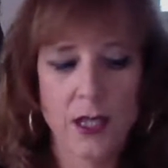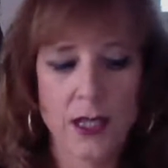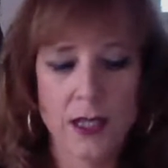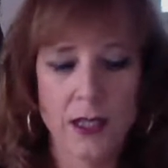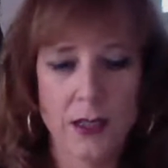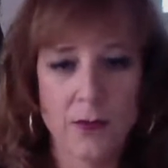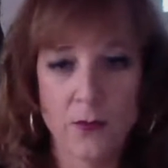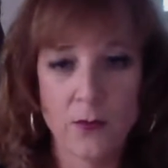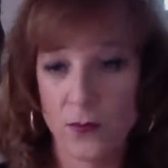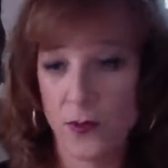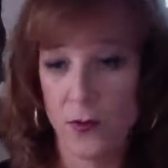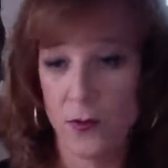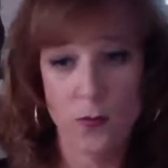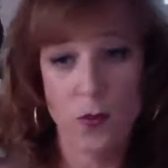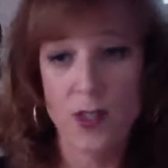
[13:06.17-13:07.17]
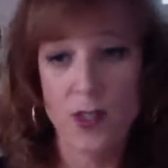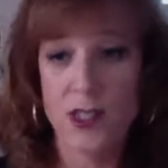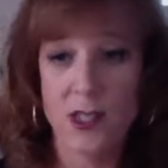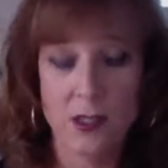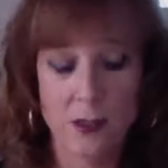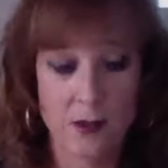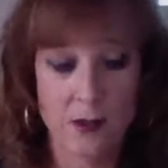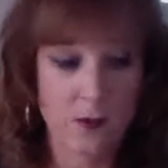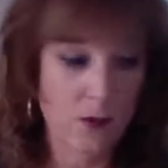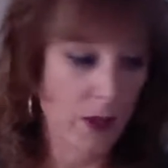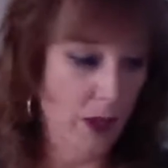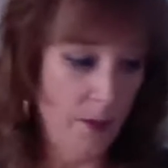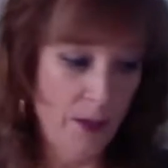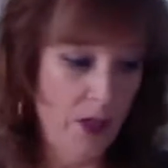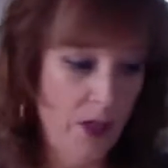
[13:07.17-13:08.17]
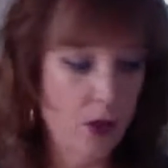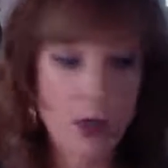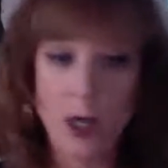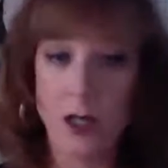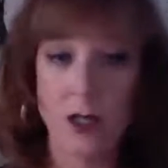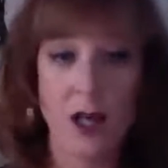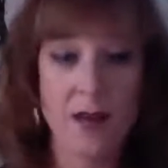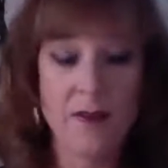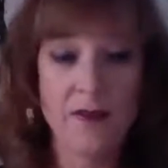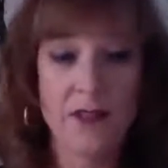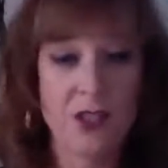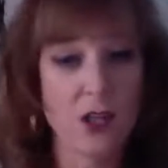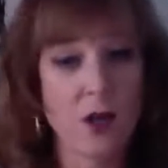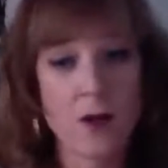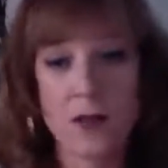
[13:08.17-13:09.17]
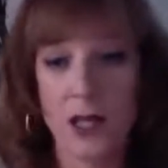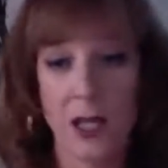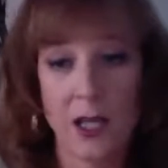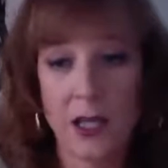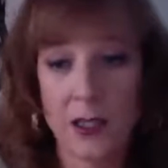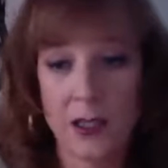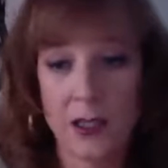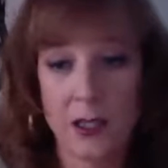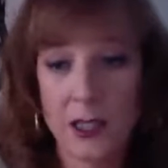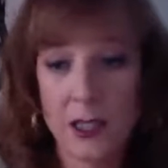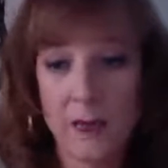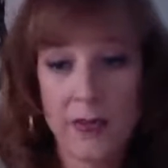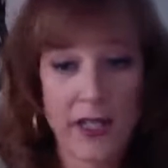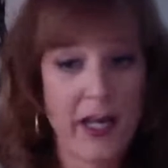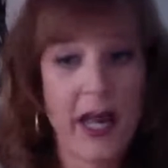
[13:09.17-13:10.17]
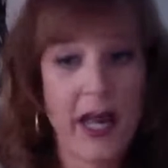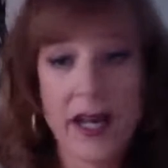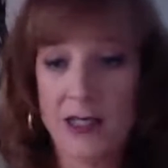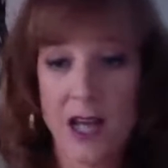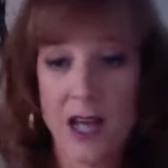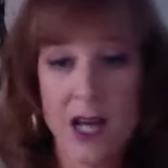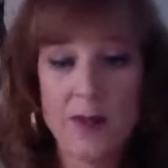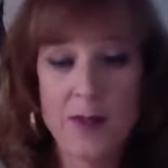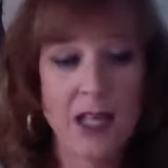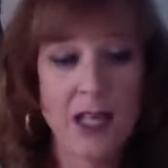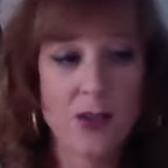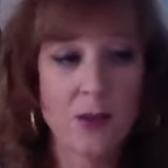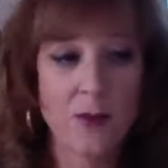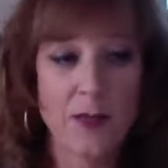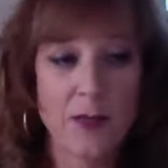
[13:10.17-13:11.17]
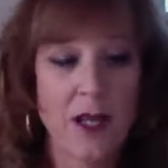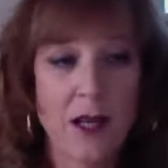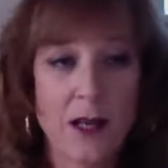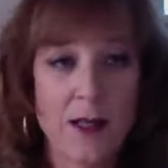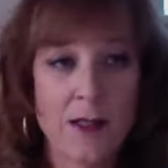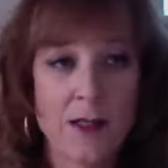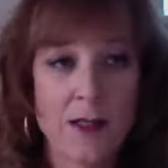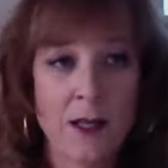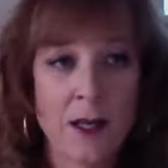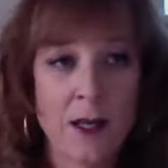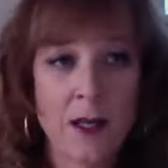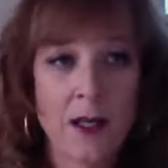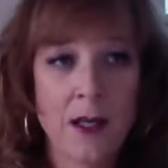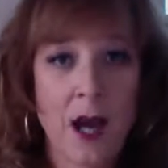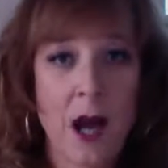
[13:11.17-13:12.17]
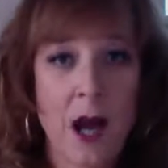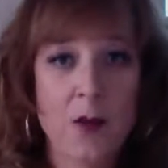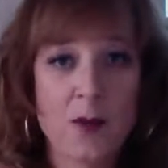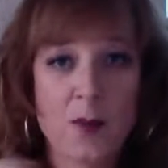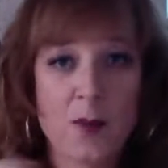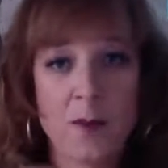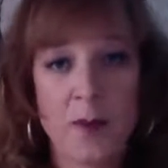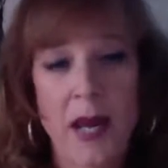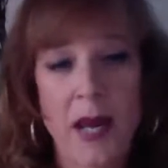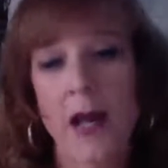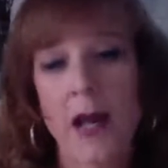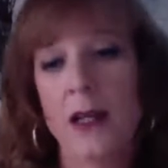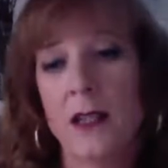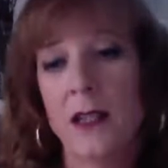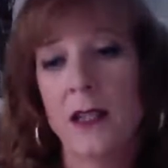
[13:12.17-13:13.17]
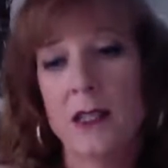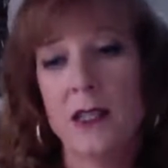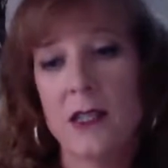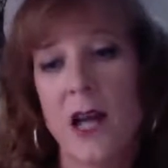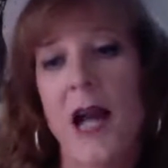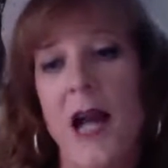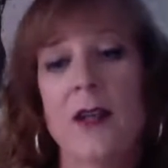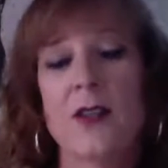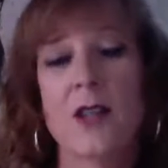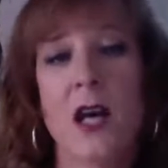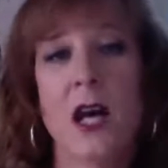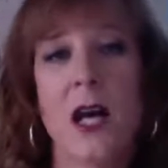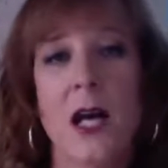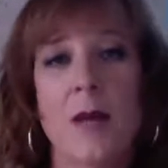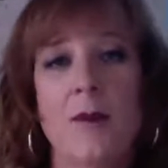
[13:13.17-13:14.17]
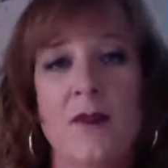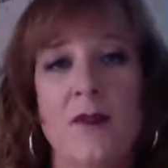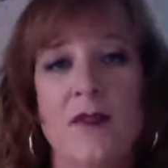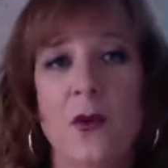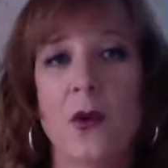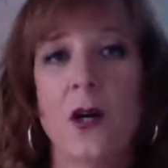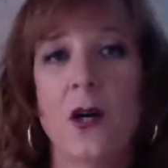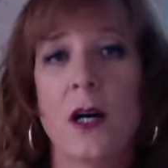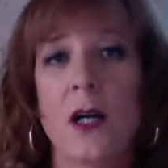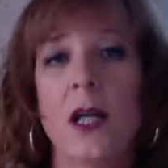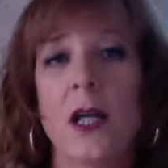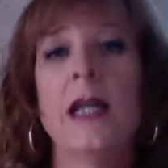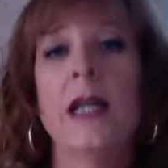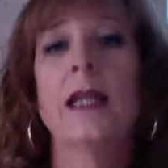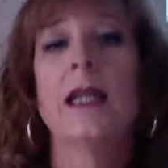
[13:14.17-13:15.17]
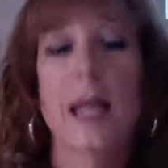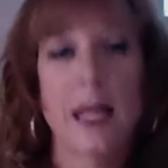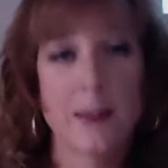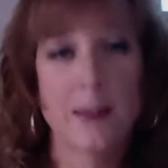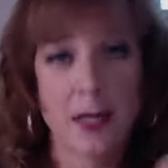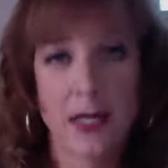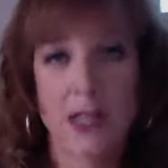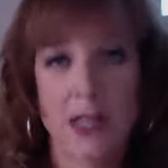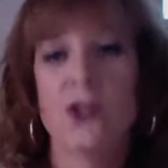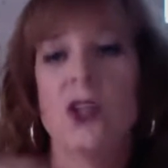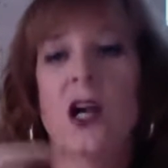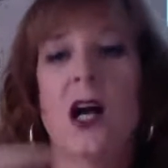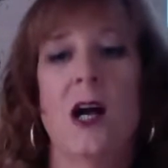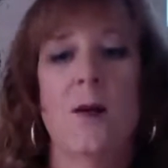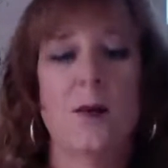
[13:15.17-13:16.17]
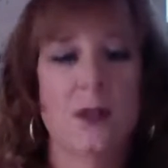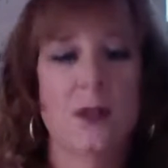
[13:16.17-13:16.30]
And it took on a life of its own, and it had a time schedule because I was preparing the entire time for getting my next job.